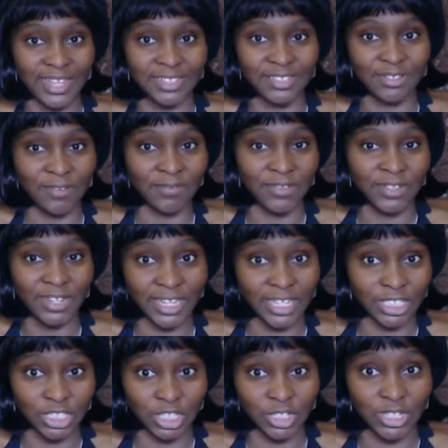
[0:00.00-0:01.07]
So I feel like
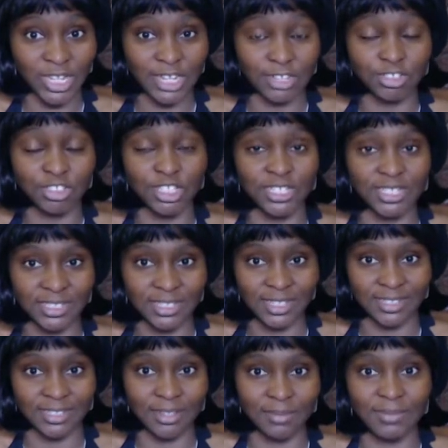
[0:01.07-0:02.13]
it's good energy. It's,
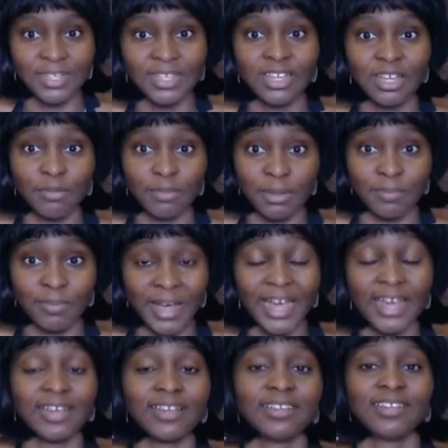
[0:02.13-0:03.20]
it's something coming
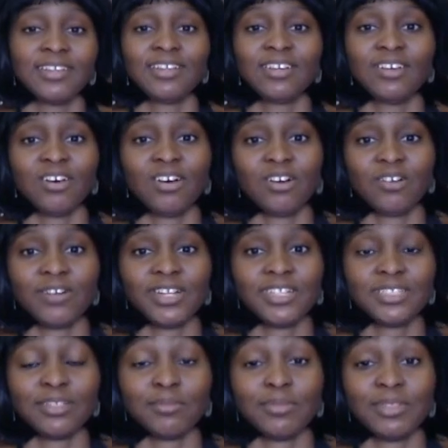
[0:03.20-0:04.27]
back, all right?
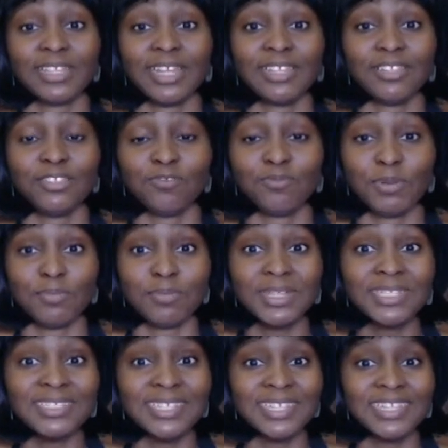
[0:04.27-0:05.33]
Something that you've been
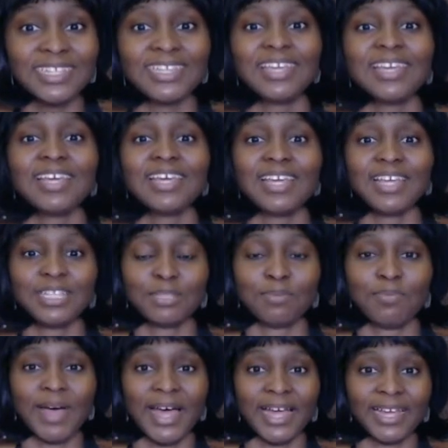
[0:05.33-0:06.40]
missing, it's
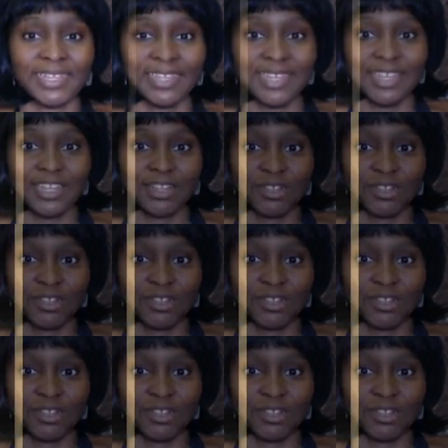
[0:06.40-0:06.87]
back in your